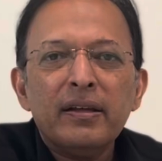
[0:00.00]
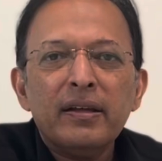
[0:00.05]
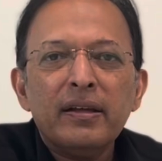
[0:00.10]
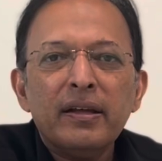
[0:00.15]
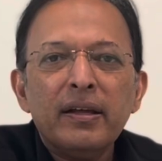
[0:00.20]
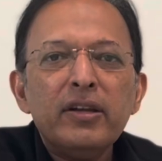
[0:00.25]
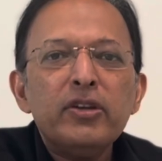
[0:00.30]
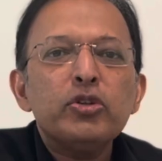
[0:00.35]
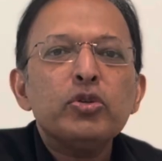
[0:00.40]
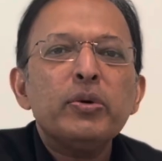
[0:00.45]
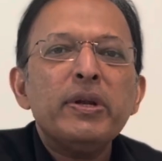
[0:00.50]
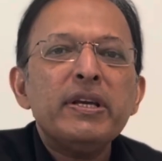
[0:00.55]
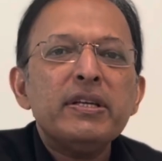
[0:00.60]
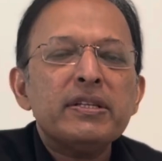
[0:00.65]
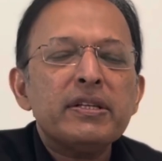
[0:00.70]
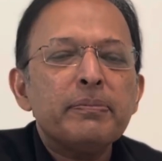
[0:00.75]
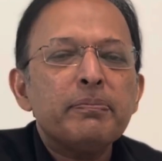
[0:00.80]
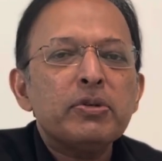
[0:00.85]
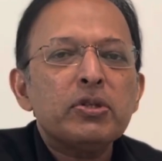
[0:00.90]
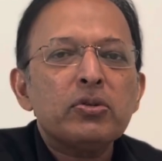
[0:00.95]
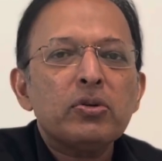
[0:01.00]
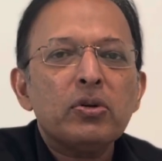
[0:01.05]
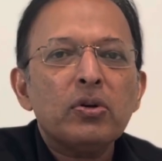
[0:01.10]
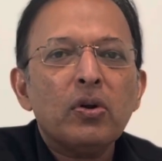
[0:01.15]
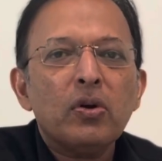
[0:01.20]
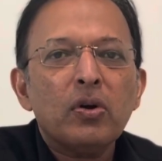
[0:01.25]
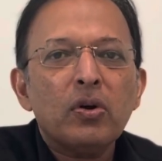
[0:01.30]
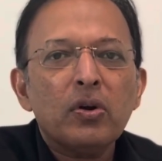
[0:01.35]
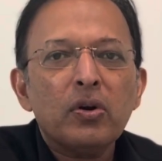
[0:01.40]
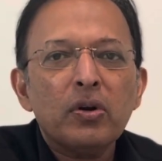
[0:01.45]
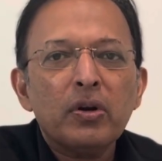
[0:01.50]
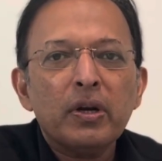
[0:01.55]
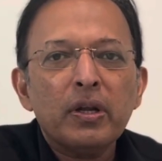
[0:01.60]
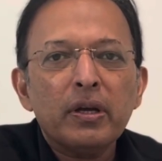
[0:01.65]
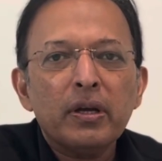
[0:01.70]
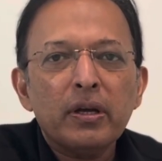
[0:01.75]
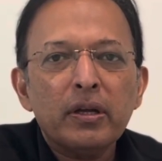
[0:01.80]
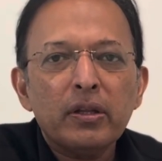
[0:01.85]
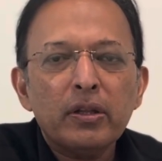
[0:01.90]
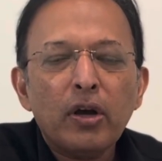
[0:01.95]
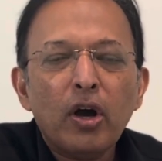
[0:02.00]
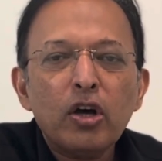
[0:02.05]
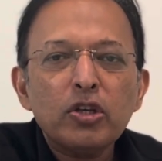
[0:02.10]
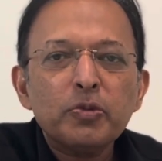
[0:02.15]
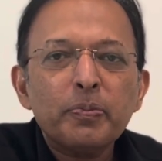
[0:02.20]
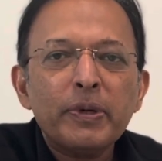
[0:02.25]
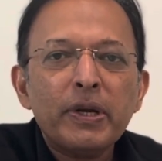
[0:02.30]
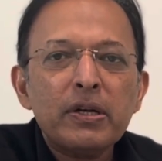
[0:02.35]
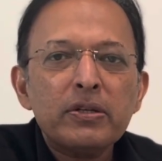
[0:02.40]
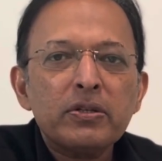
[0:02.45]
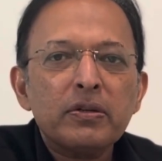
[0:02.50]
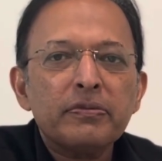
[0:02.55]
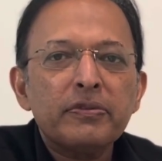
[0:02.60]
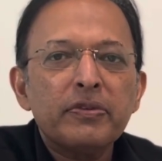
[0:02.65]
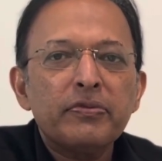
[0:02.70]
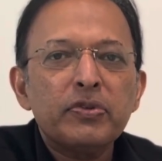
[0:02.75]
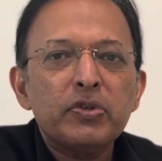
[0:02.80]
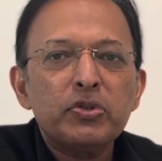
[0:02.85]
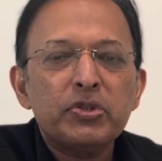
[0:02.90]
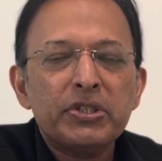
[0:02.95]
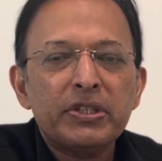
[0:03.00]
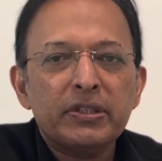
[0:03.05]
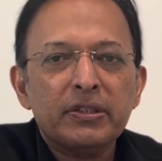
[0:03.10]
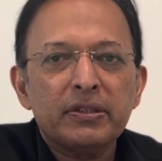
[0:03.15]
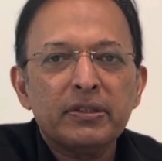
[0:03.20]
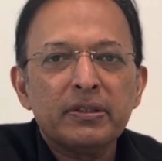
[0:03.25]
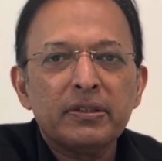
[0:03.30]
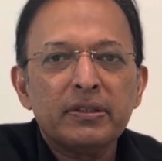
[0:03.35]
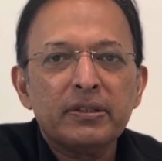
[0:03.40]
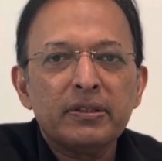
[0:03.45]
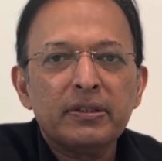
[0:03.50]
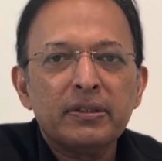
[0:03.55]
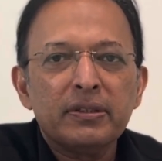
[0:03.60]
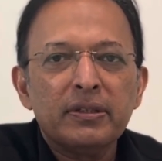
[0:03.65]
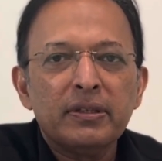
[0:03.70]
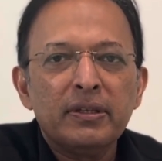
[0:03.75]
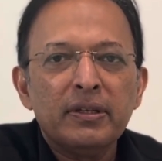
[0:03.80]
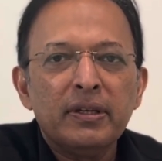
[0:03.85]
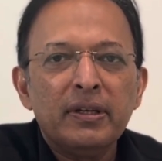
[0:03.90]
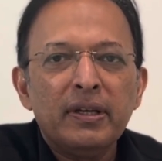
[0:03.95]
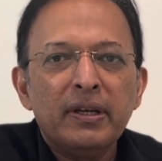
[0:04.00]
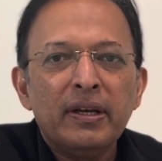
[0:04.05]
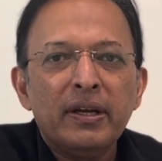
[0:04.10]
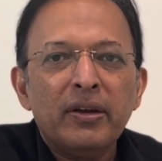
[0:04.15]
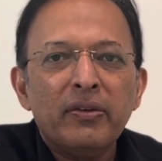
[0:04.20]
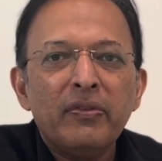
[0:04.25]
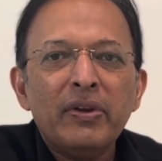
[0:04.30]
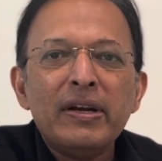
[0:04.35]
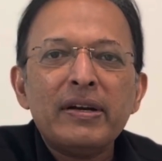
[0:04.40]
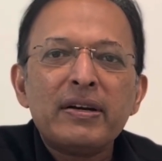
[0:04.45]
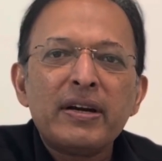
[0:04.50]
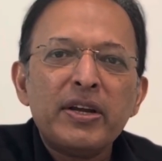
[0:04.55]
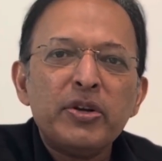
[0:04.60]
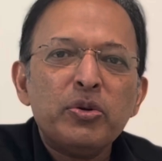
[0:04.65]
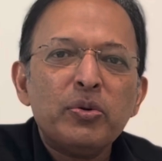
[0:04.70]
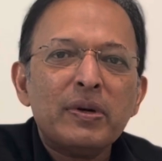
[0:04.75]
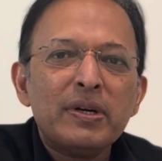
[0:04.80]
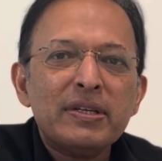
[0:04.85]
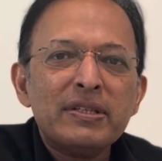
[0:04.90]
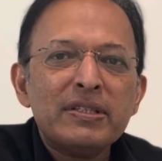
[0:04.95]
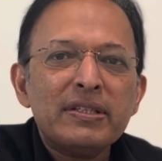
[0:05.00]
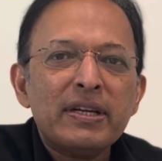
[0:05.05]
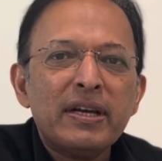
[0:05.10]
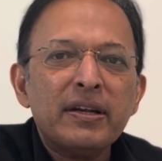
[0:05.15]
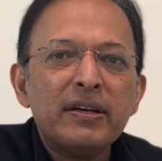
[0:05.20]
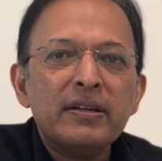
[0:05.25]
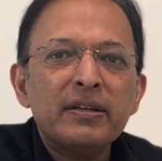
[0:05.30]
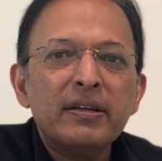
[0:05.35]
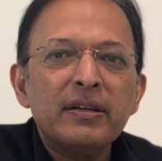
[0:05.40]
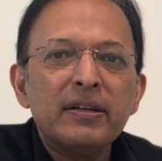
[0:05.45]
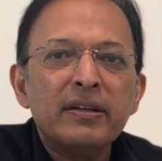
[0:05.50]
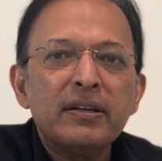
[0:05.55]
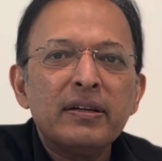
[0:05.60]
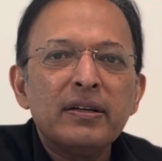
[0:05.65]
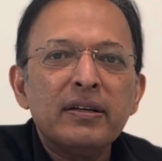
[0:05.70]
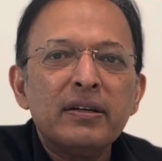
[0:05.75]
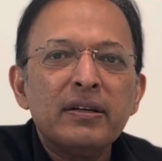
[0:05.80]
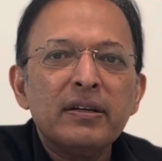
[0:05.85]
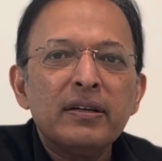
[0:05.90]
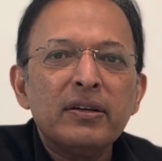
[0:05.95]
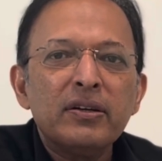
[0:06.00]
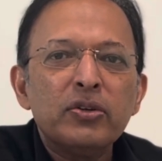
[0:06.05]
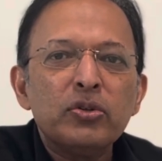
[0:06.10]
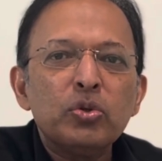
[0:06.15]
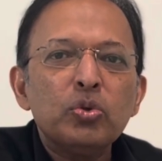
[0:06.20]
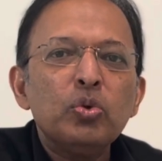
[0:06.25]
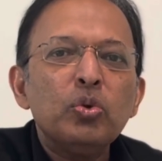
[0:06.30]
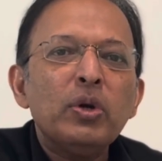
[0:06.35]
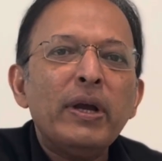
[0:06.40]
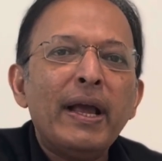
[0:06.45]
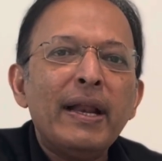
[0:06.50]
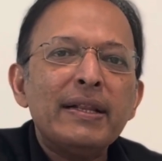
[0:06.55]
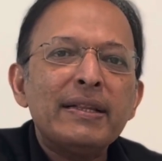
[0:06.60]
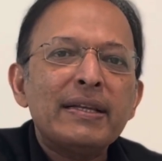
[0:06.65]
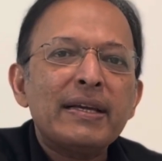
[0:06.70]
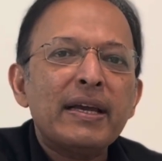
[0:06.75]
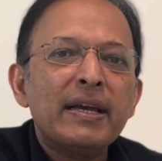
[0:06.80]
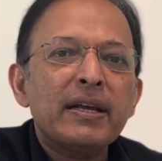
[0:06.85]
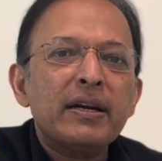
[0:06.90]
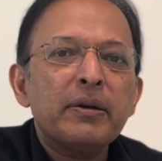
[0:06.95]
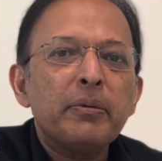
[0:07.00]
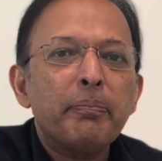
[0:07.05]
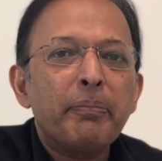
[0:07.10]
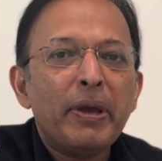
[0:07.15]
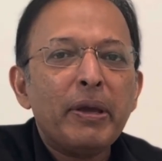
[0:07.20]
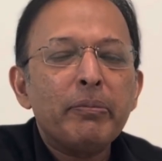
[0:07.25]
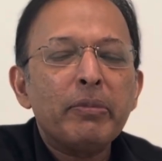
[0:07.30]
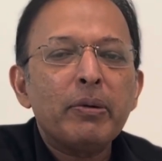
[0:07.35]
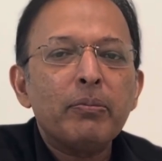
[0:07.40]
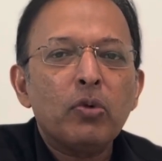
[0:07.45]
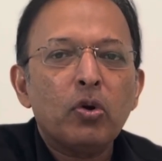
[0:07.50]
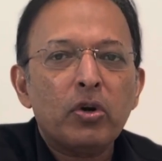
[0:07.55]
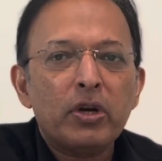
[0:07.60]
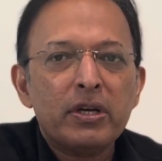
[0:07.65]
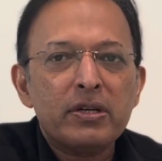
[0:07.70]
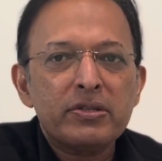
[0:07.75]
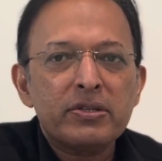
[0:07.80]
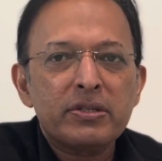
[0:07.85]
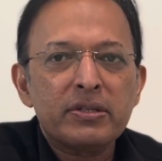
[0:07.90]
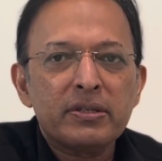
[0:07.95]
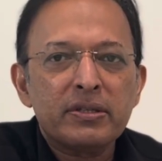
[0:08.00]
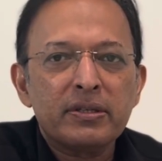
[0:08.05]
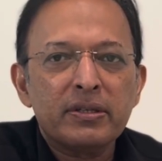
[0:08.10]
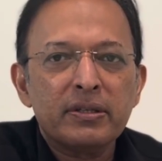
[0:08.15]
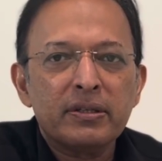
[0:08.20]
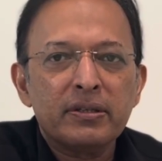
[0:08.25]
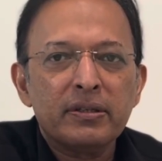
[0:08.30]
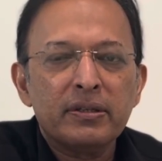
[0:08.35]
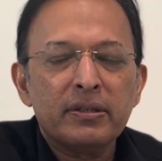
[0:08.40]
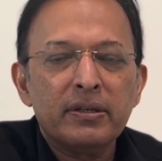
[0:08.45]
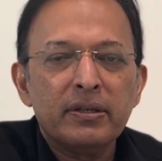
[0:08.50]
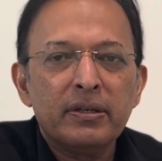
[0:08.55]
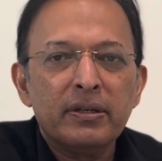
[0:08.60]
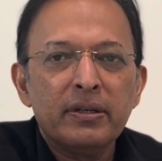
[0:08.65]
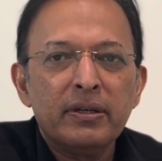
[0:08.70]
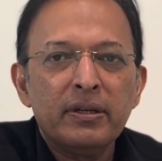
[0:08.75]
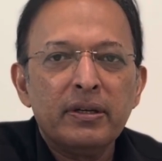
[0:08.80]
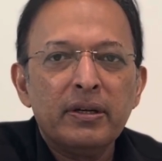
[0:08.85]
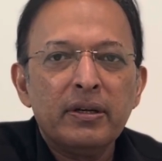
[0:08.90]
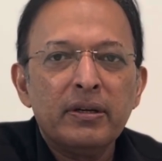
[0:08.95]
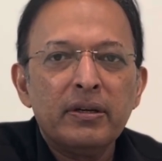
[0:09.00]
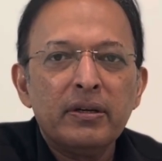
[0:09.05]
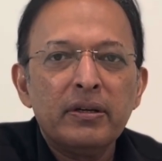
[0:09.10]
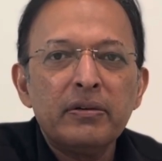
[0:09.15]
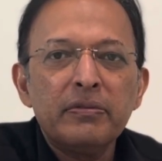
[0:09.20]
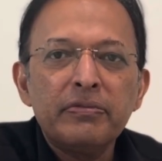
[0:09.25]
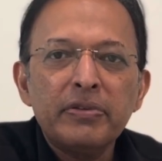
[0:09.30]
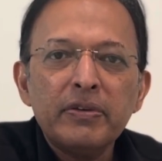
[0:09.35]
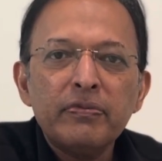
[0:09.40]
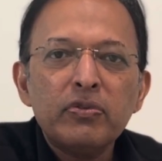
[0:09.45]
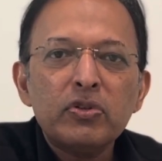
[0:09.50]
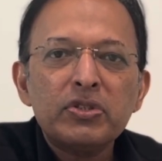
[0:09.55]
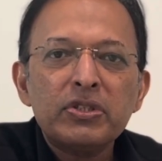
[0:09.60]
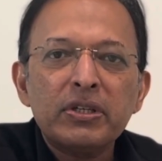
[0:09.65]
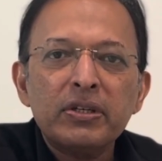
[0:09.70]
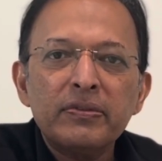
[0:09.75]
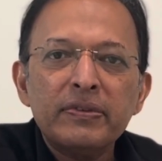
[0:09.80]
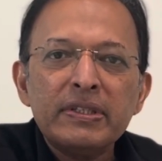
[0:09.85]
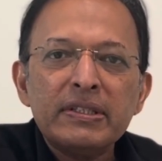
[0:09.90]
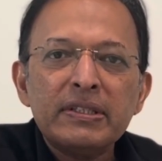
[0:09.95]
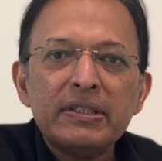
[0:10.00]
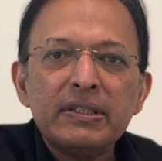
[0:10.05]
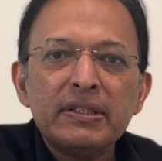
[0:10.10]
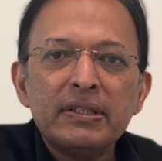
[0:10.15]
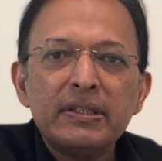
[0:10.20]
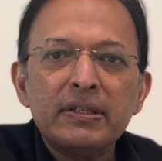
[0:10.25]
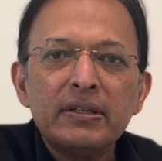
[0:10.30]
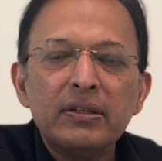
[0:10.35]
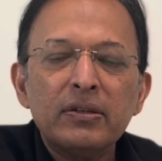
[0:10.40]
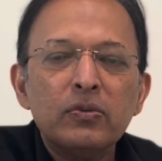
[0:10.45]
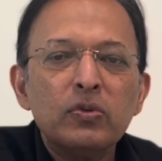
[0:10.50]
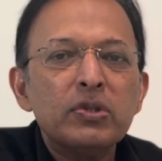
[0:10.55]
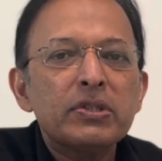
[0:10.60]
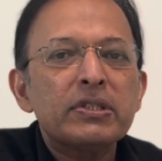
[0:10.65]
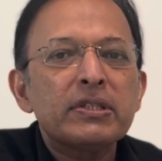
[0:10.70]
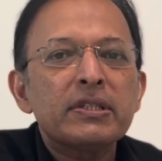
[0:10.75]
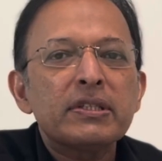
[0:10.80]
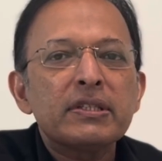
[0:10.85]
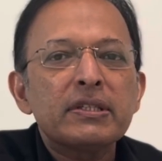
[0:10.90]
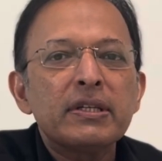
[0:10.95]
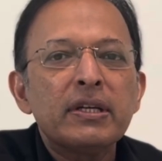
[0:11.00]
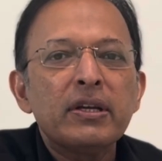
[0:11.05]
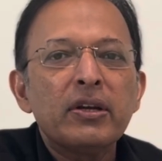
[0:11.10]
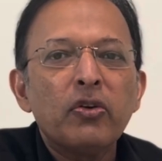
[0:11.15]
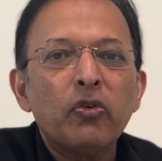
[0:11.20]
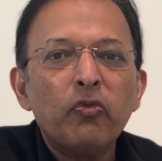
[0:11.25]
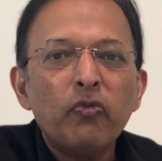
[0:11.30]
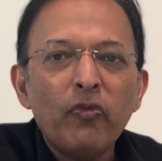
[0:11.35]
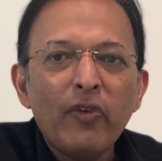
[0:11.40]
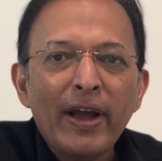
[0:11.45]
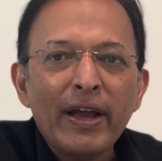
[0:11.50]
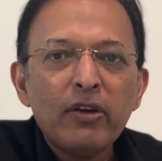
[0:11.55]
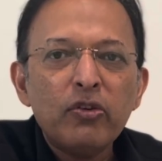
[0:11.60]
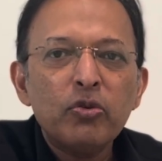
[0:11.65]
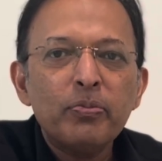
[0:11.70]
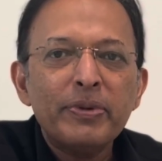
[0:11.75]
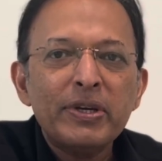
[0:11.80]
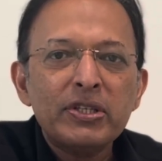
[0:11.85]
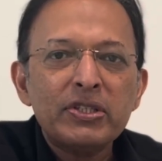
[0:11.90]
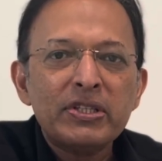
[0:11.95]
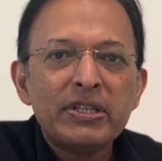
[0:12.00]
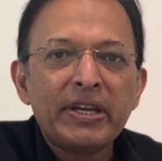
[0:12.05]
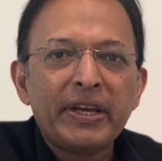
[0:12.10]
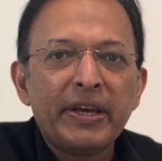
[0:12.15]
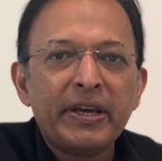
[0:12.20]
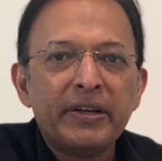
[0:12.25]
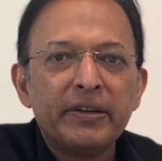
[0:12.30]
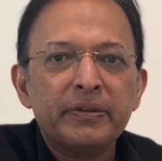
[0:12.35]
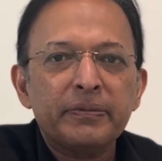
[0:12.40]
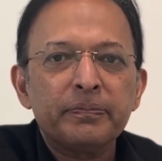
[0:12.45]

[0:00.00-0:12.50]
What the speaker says: In today's episode on the hospitals of the future, we'll try to understand two healthcare payment models: fee for service versus value based care.